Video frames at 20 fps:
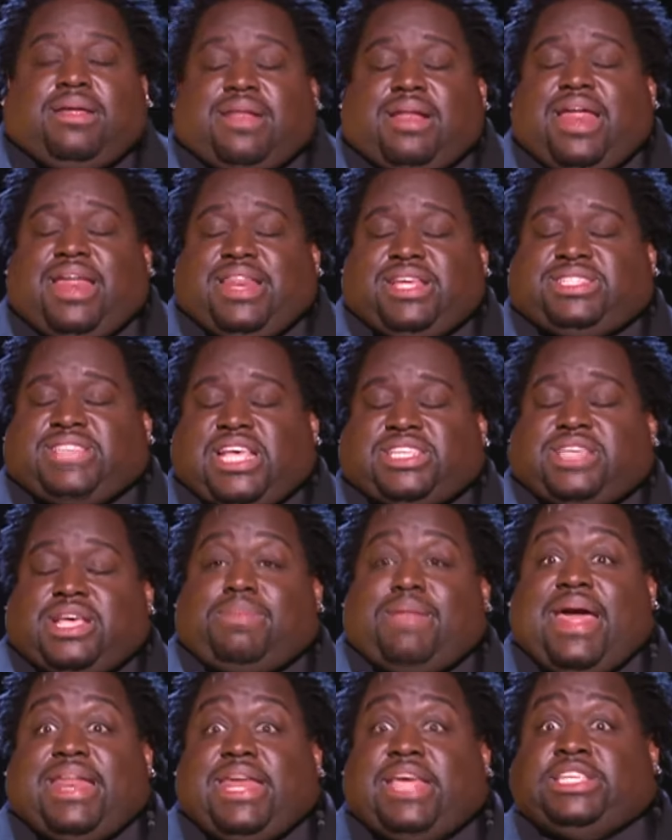The lady say
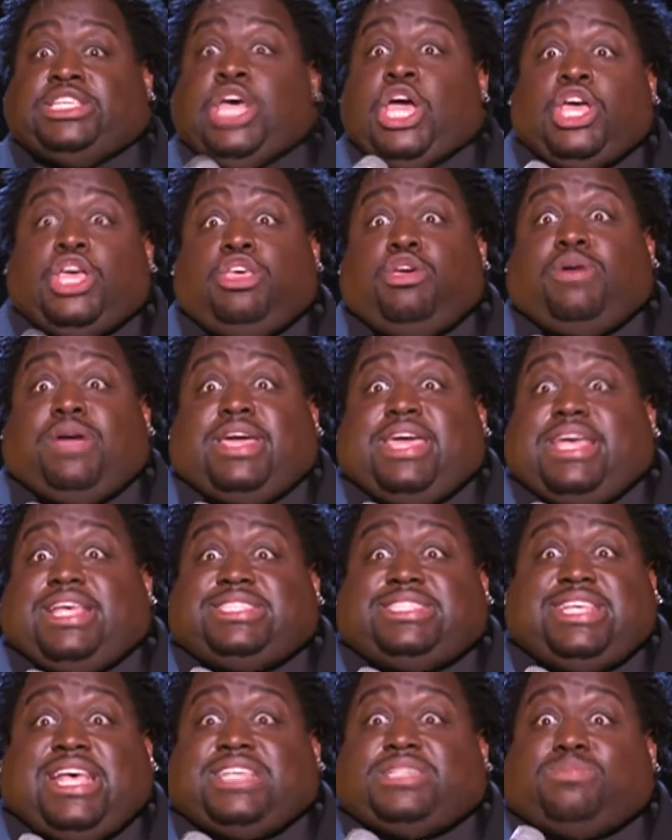something like this. You can
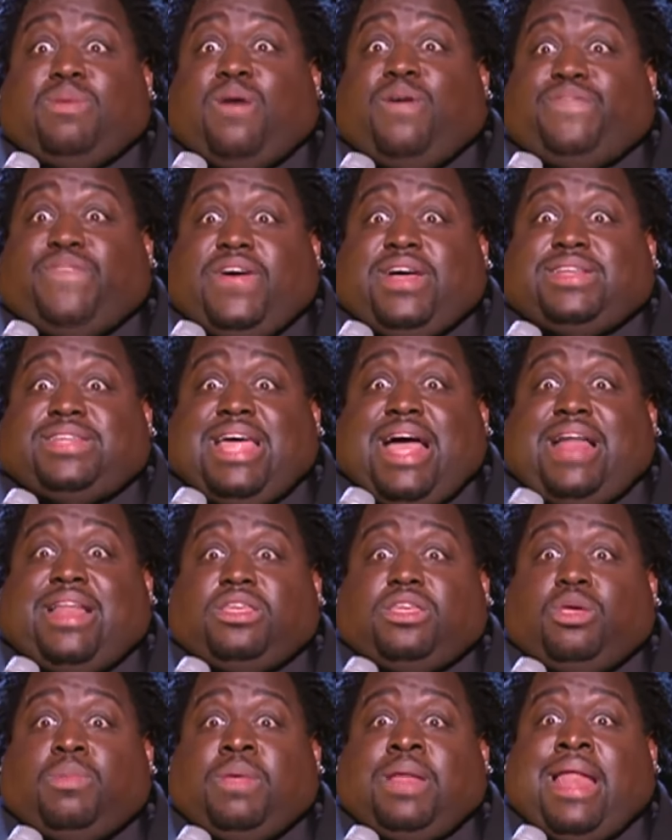get six more for a
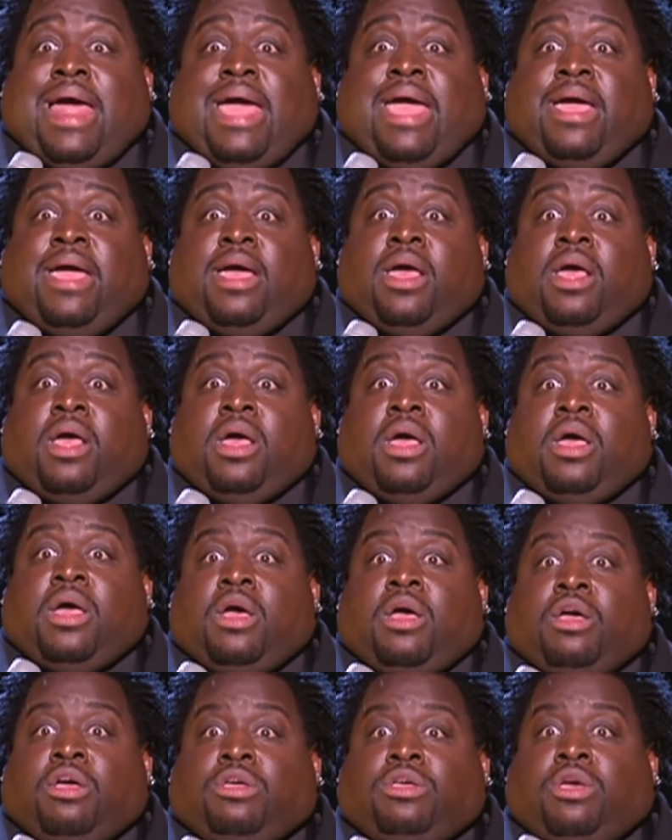dollar. You be like,
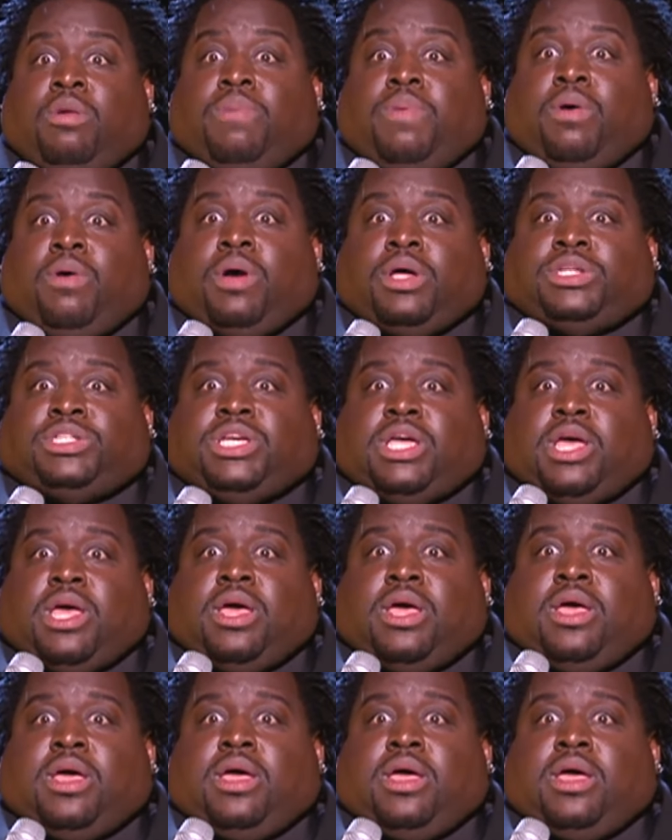you bullshit.